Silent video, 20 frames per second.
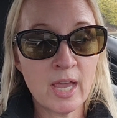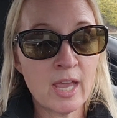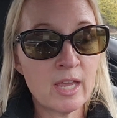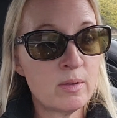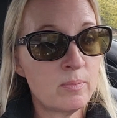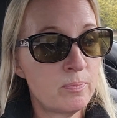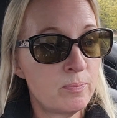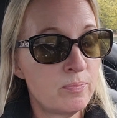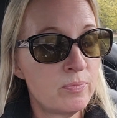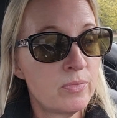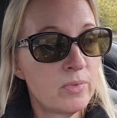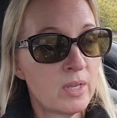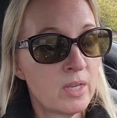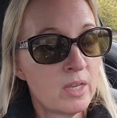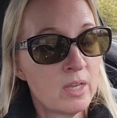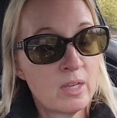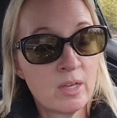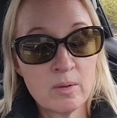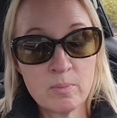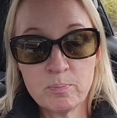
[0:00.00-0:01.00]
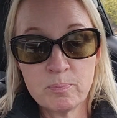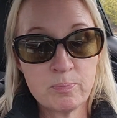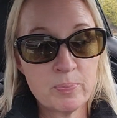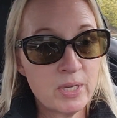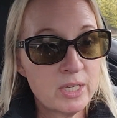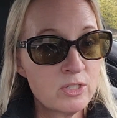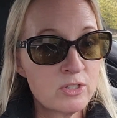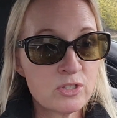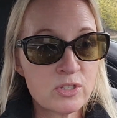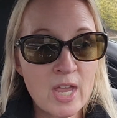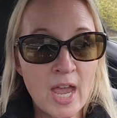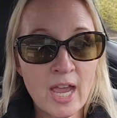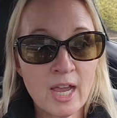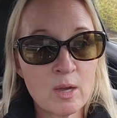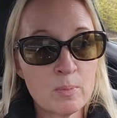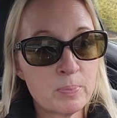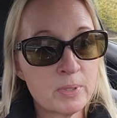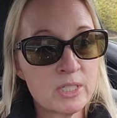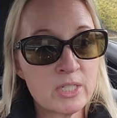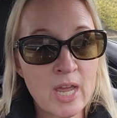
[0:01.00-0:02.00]
a big
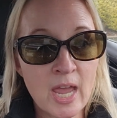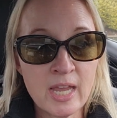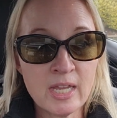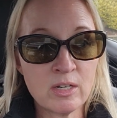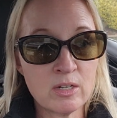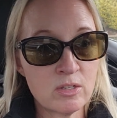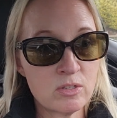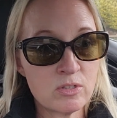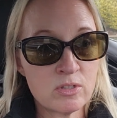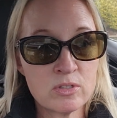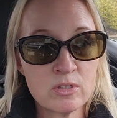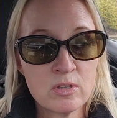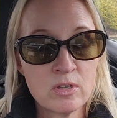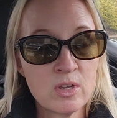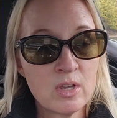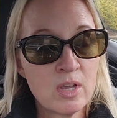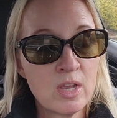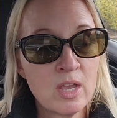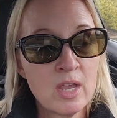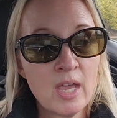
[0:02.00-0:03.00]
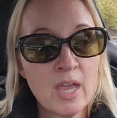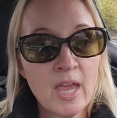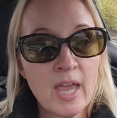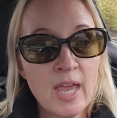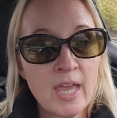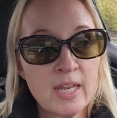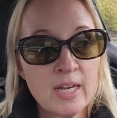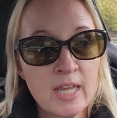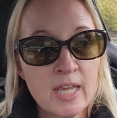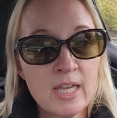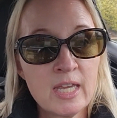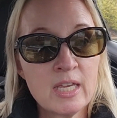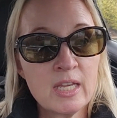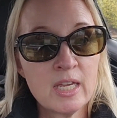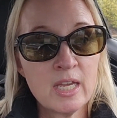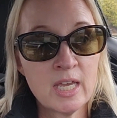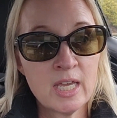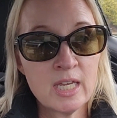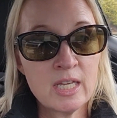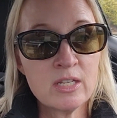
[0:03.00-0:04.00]
sack of potatoes and
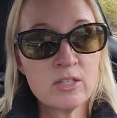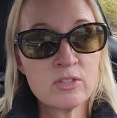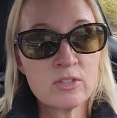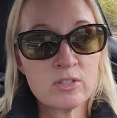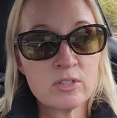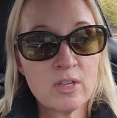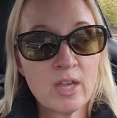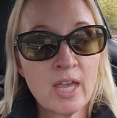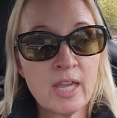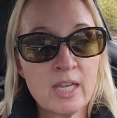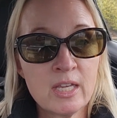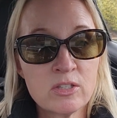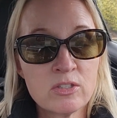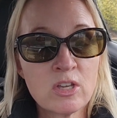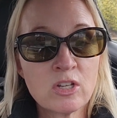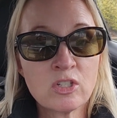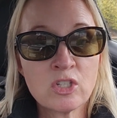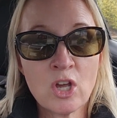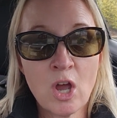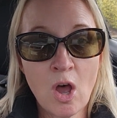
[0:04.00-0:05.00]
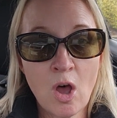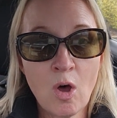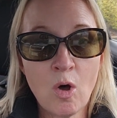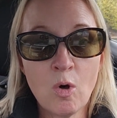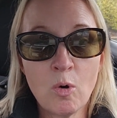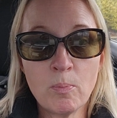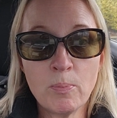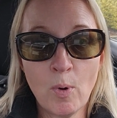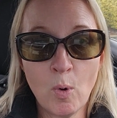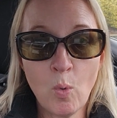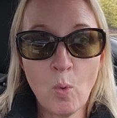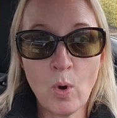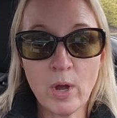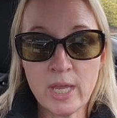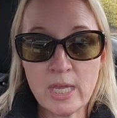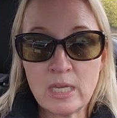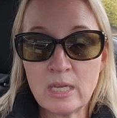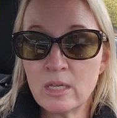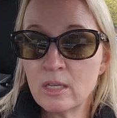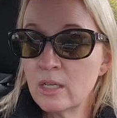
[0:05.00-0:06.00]
he he is he is a tall
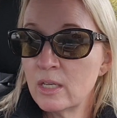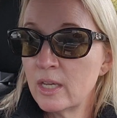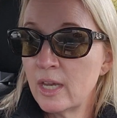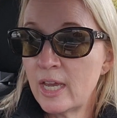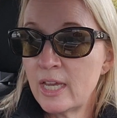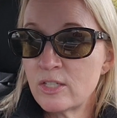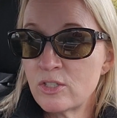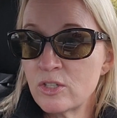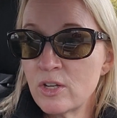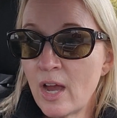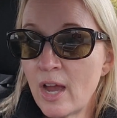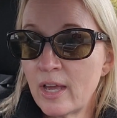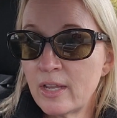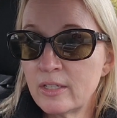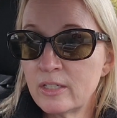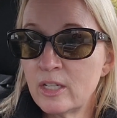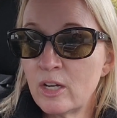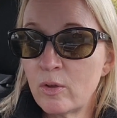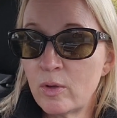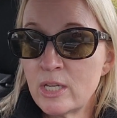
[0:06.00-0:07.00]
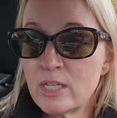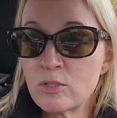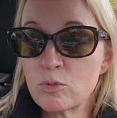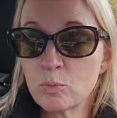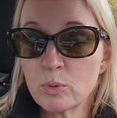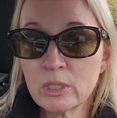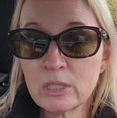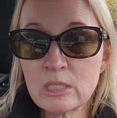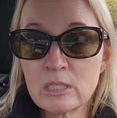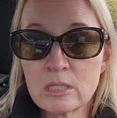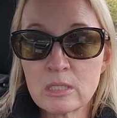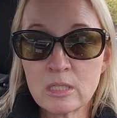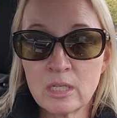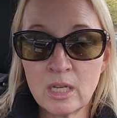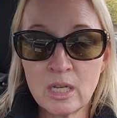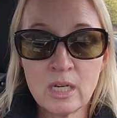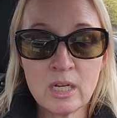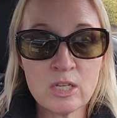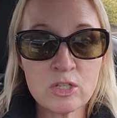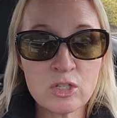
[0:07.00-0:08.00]
boy he's not, you know, he's really
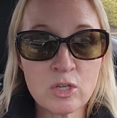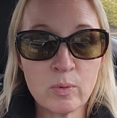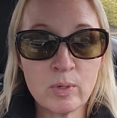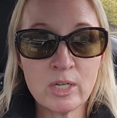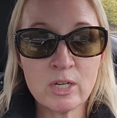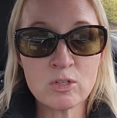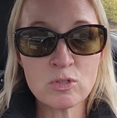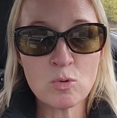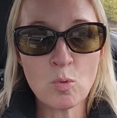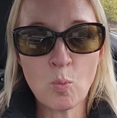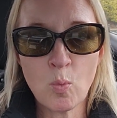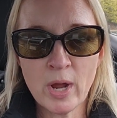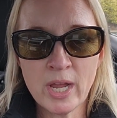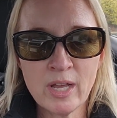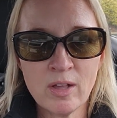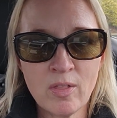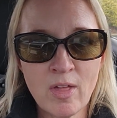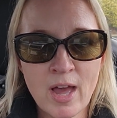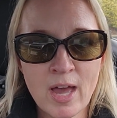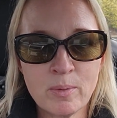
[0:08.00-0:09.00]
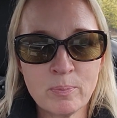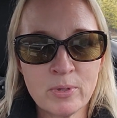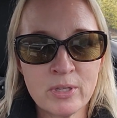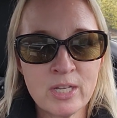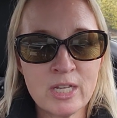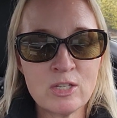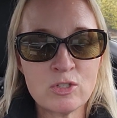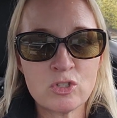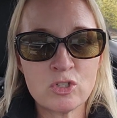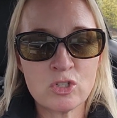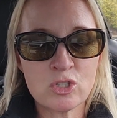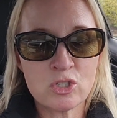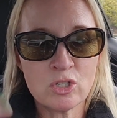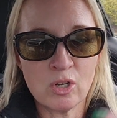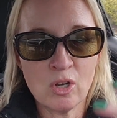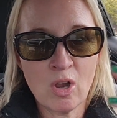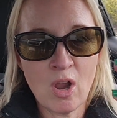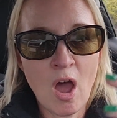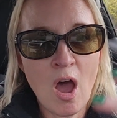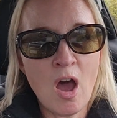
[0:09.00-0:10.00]
skinny, so he doesn't weigh a lot, but he's just
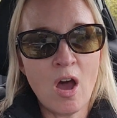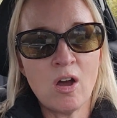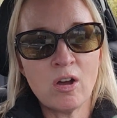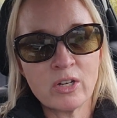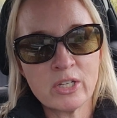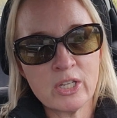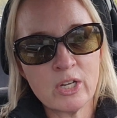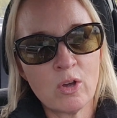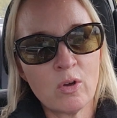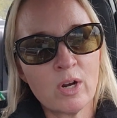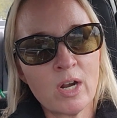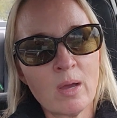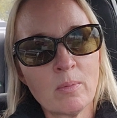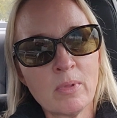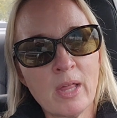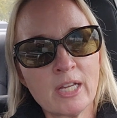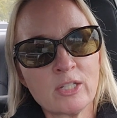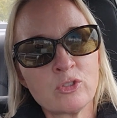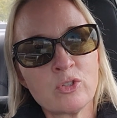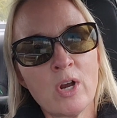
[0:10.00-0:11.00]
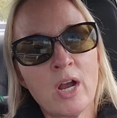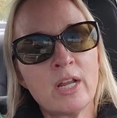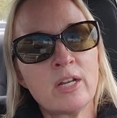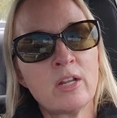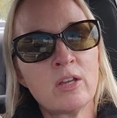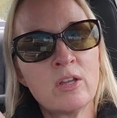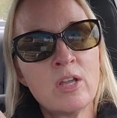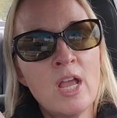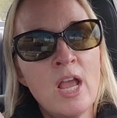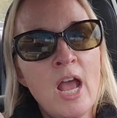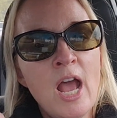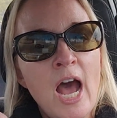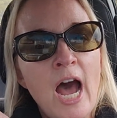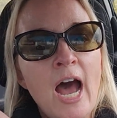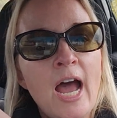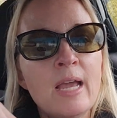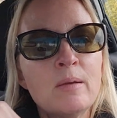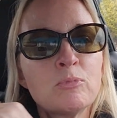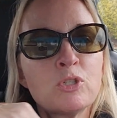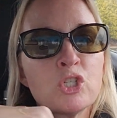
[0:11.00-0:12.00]
long, you know, and I'm like trying to,
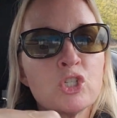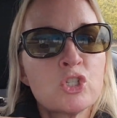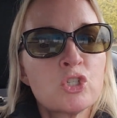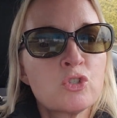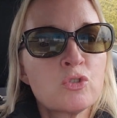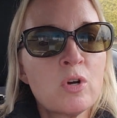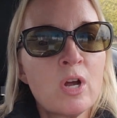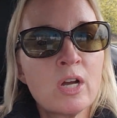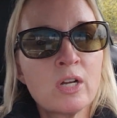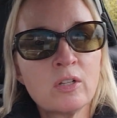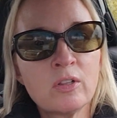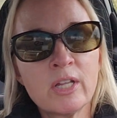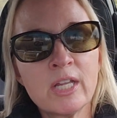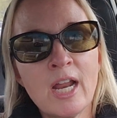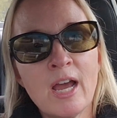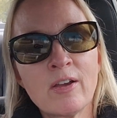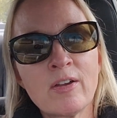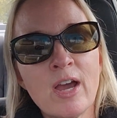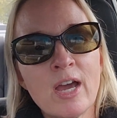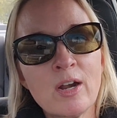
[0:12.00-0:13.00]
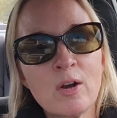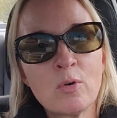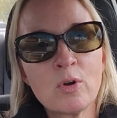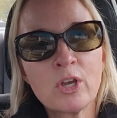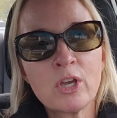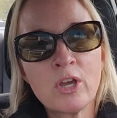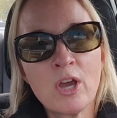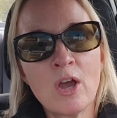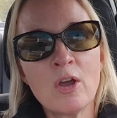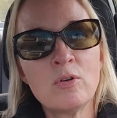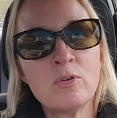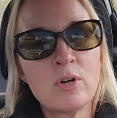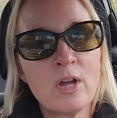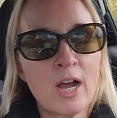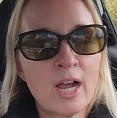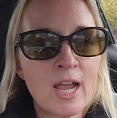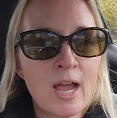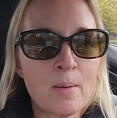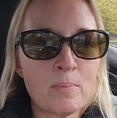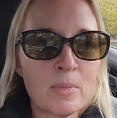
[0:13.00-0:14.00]
I am struggling. I got on a coat,
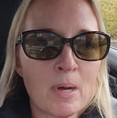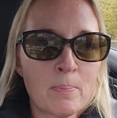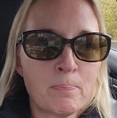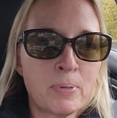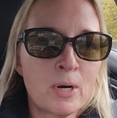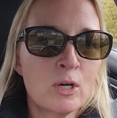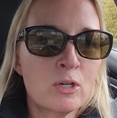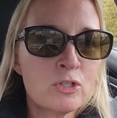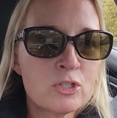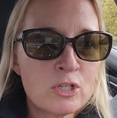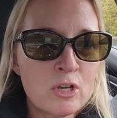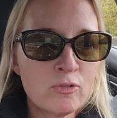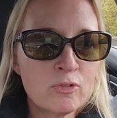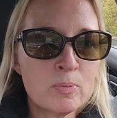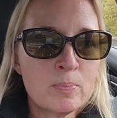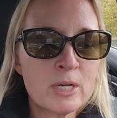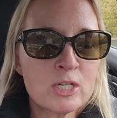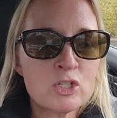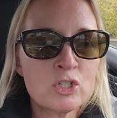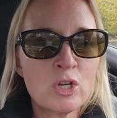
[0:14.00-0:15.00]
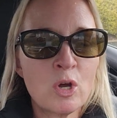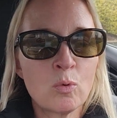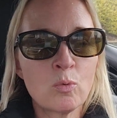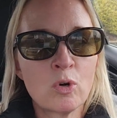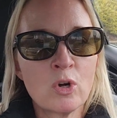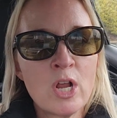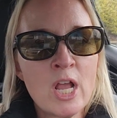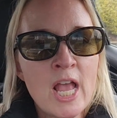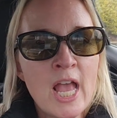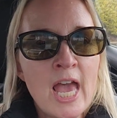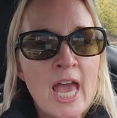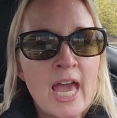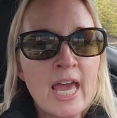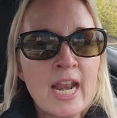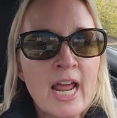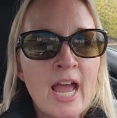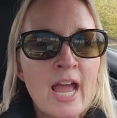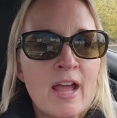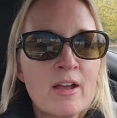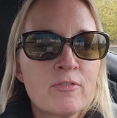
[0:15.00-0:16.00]
I got my purse over my shoulder,
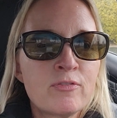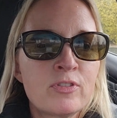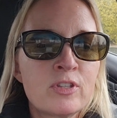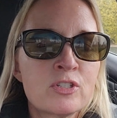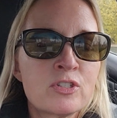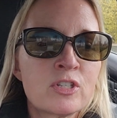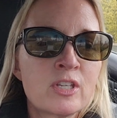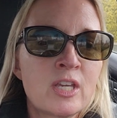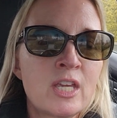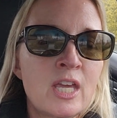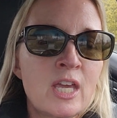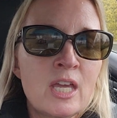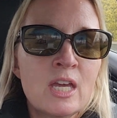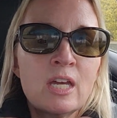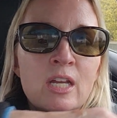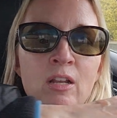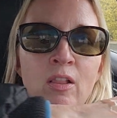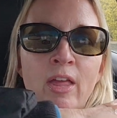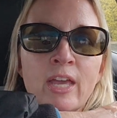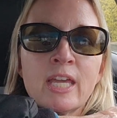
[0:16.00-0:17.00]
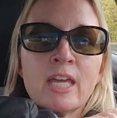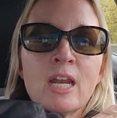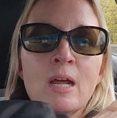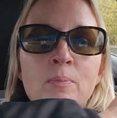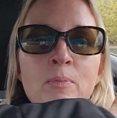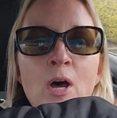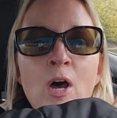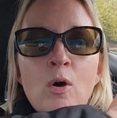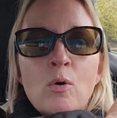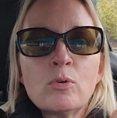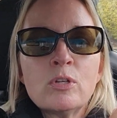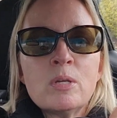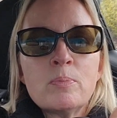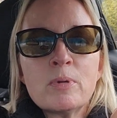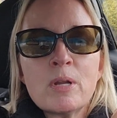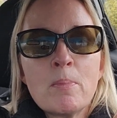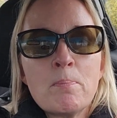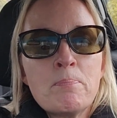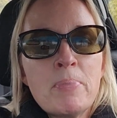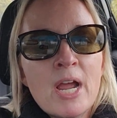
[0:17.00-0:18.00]
and I have this kid, like, and I'm holding
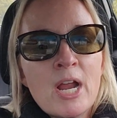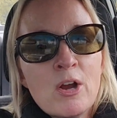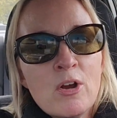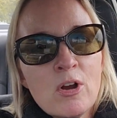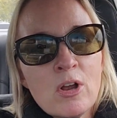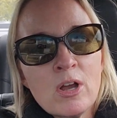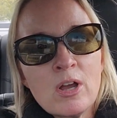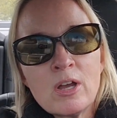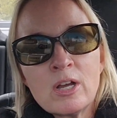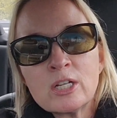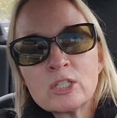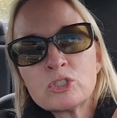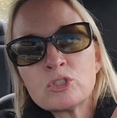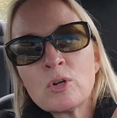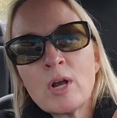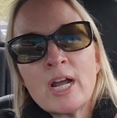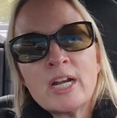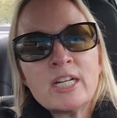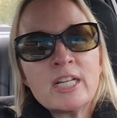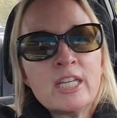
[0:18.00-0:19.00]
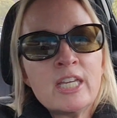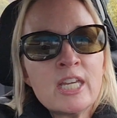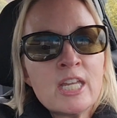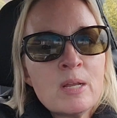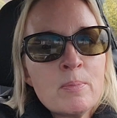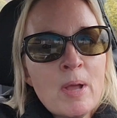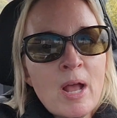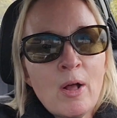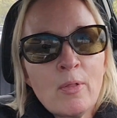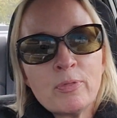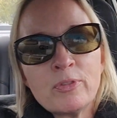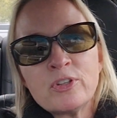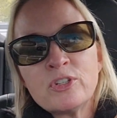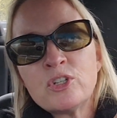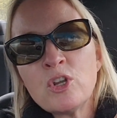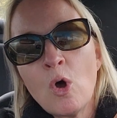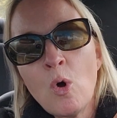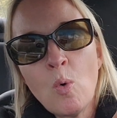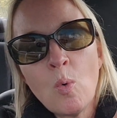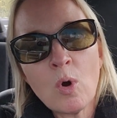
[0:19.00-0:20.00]
him in a bear hug, trying to get him out the
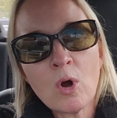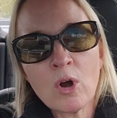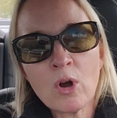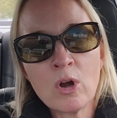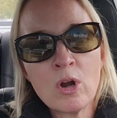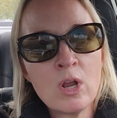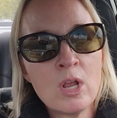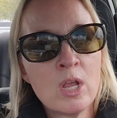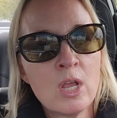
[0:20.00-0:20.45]
door.